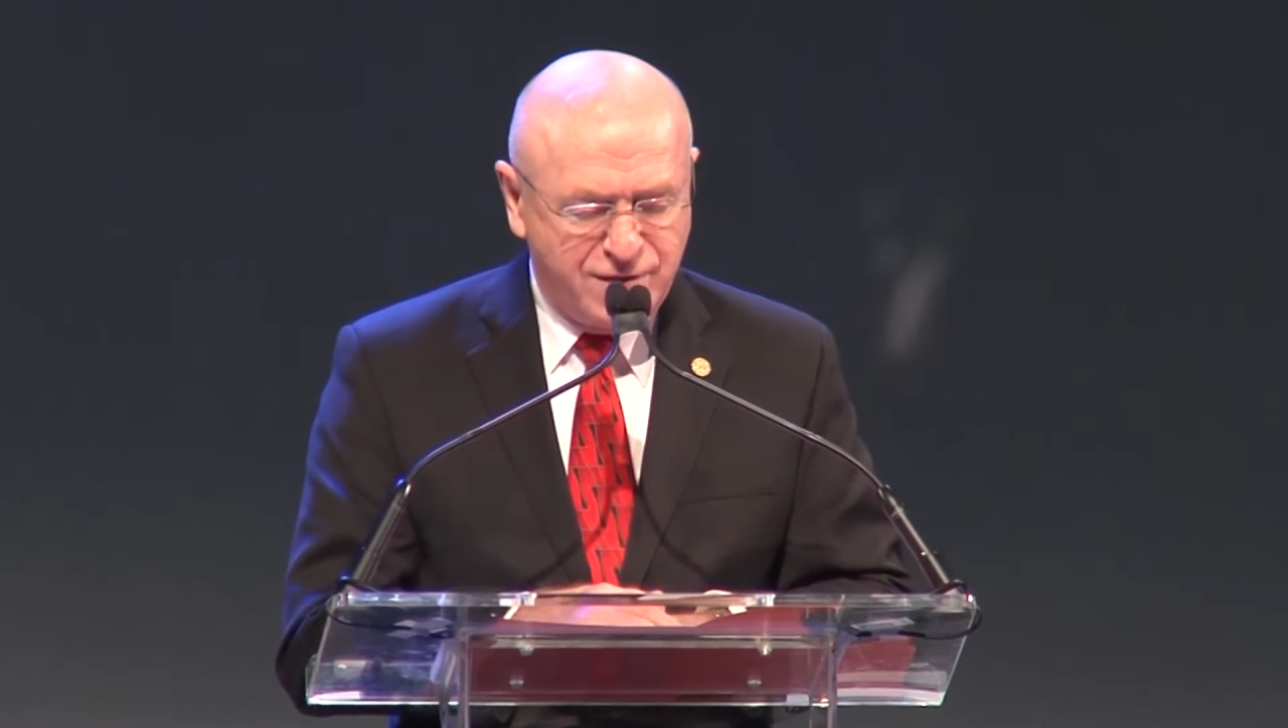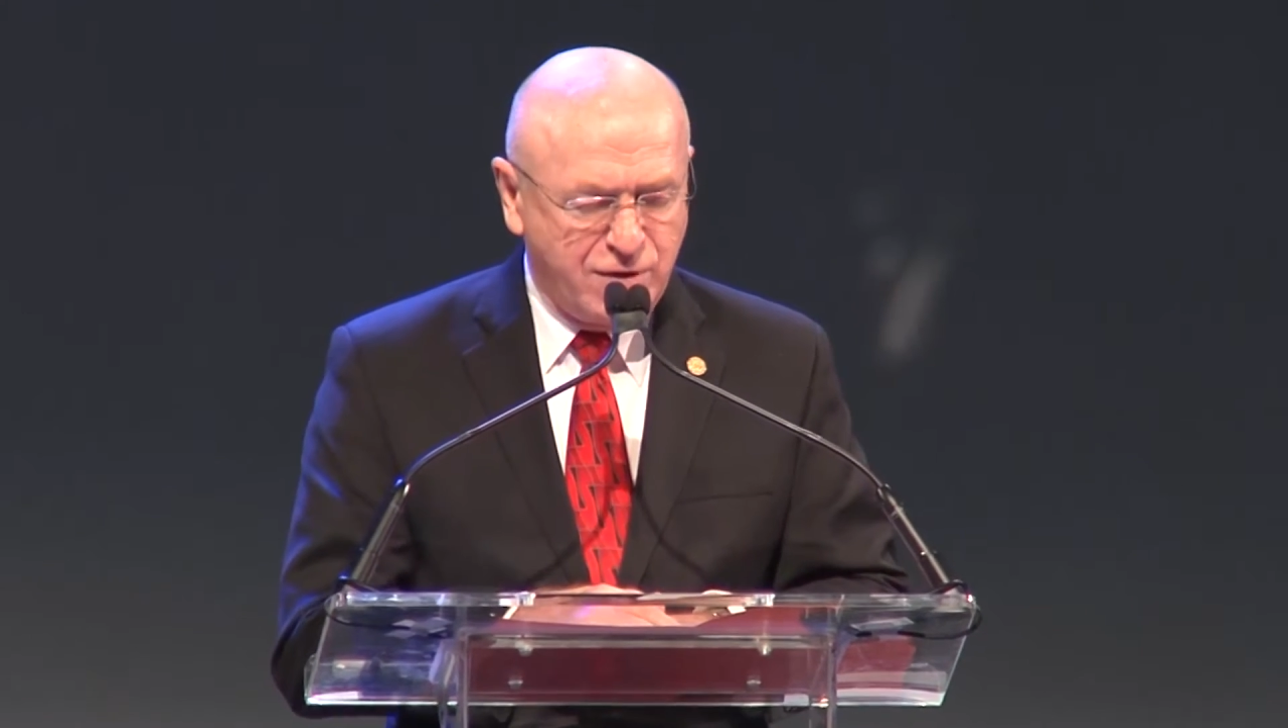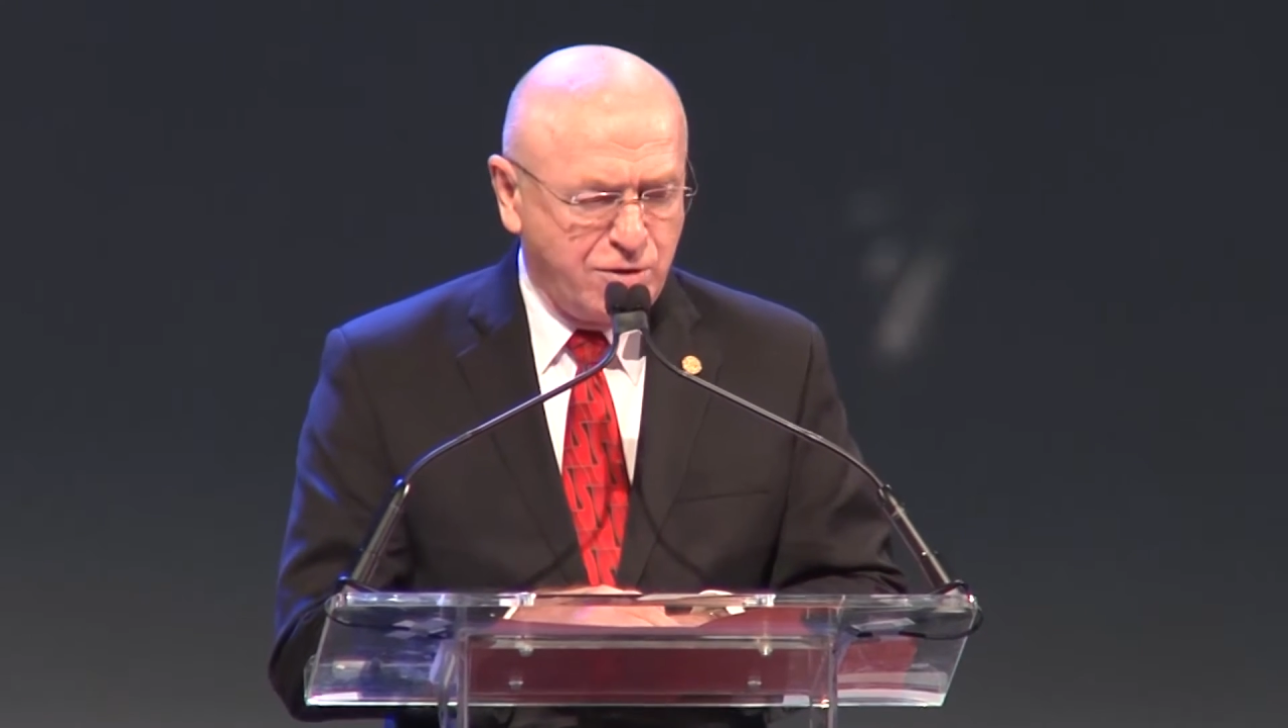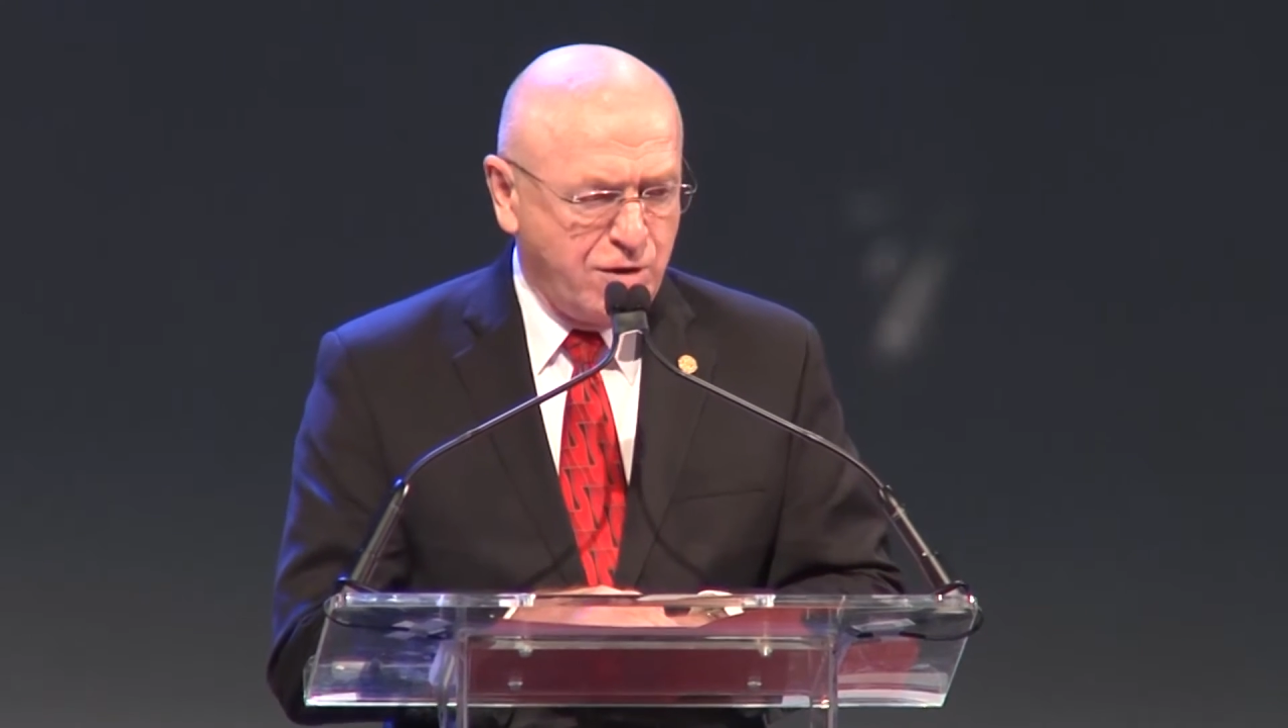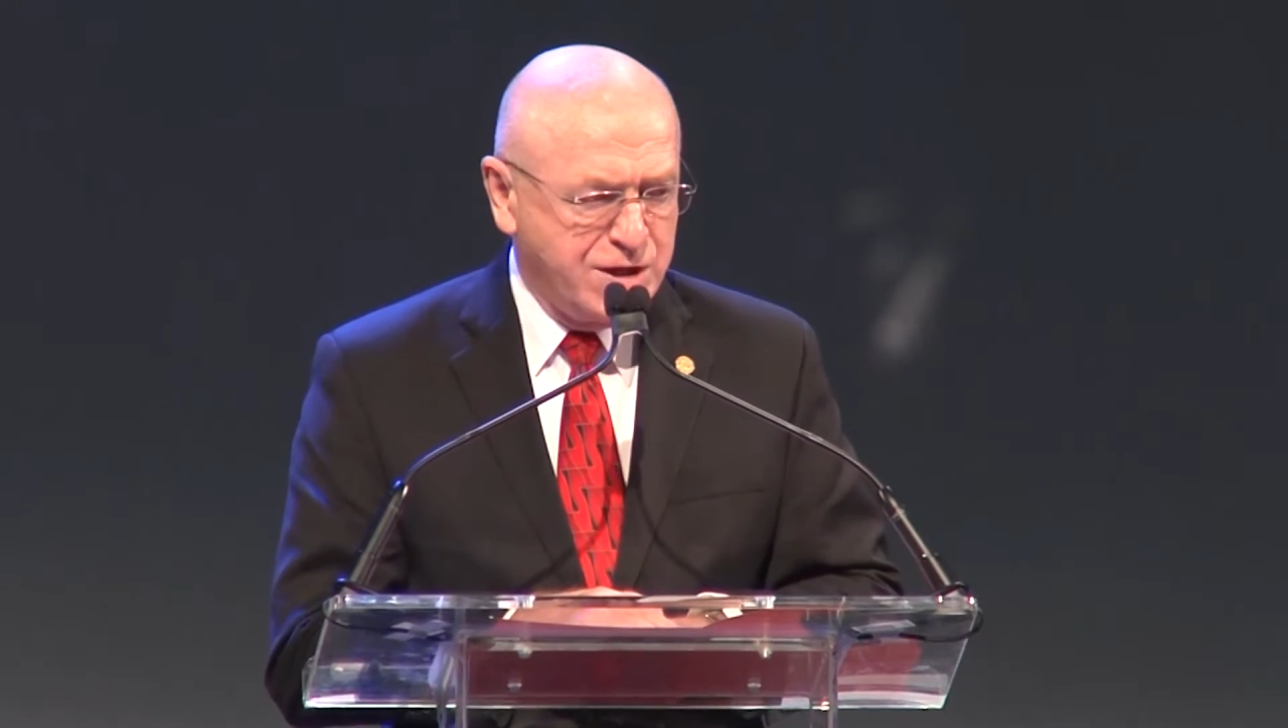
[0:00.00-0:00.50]
of
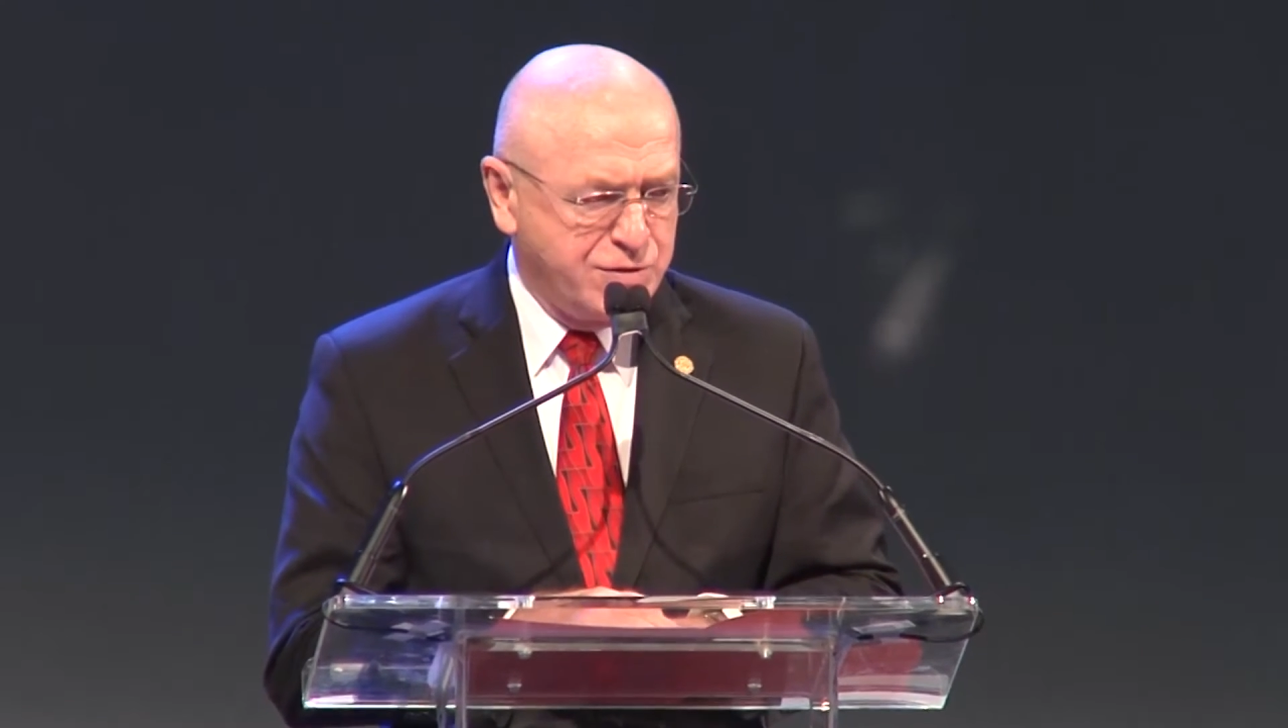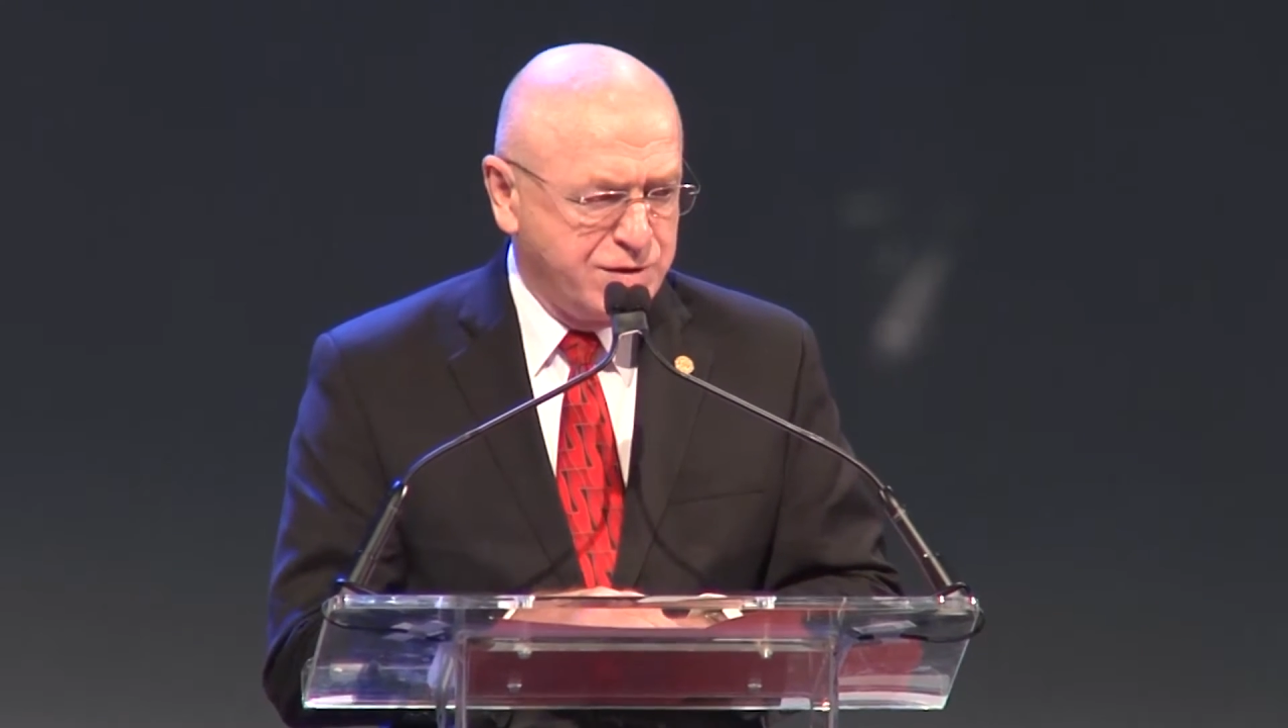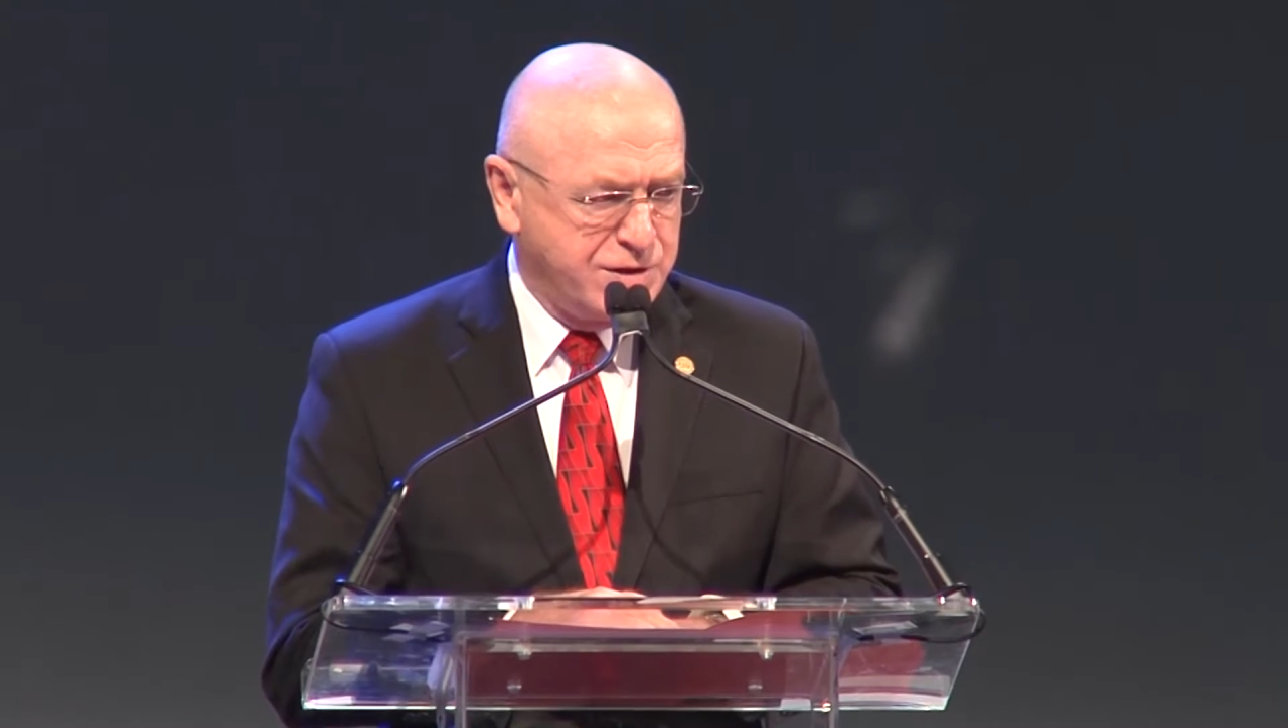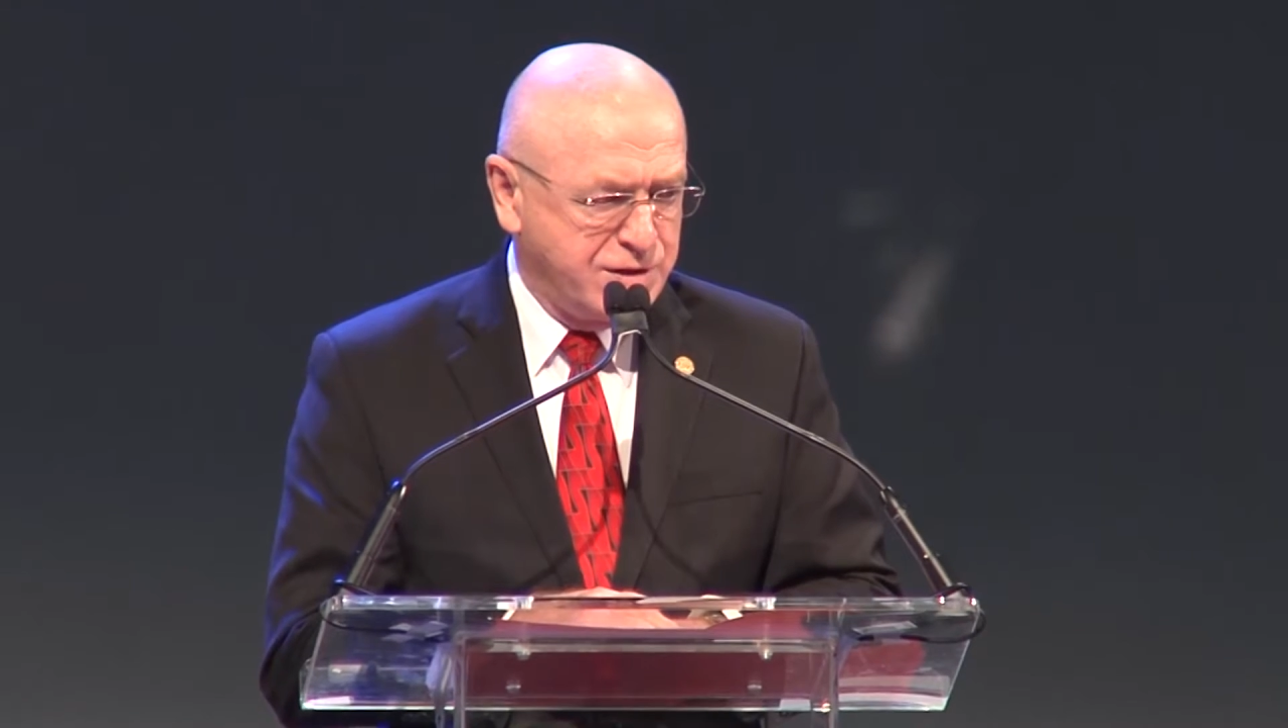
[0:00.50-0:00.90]
our graduates